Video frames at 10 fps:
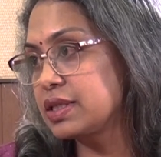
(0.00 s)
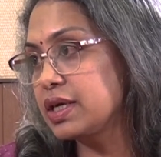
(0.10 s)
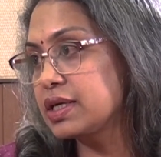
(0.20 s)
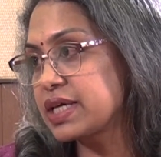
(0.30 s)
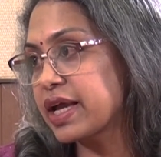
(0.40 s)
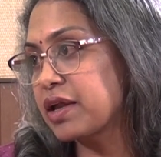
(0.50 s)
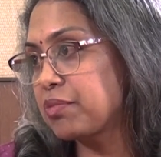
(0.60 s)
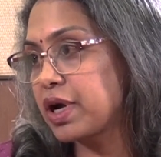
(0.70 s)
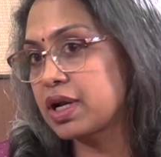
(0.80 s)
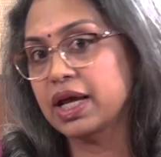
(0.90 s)
the second
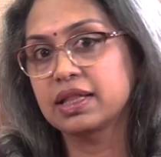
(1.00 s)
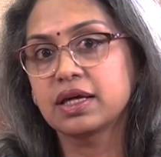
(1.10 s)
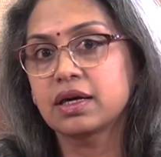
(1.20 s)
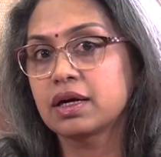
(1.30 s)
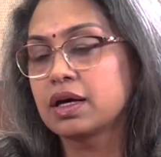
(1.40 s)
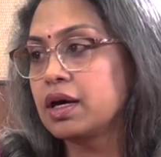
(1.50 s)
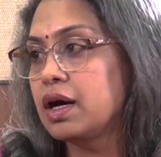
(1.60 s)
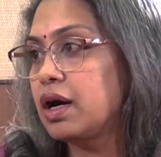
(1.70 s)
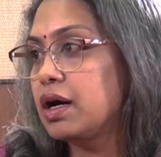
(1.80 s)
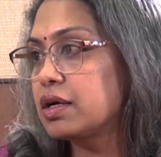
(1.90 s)
part. And I think
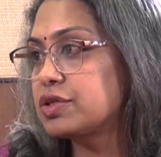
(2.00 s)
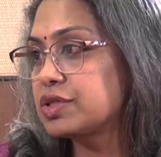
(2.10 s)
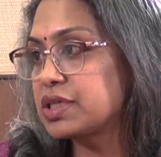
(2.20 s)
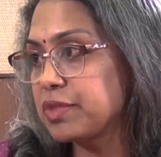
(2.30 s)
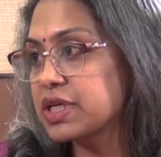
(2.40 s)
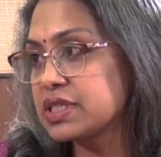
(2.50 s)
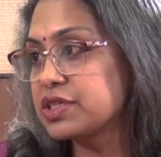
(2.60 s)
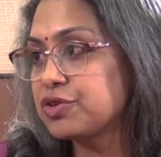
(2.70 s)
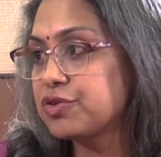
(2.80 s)
to some extent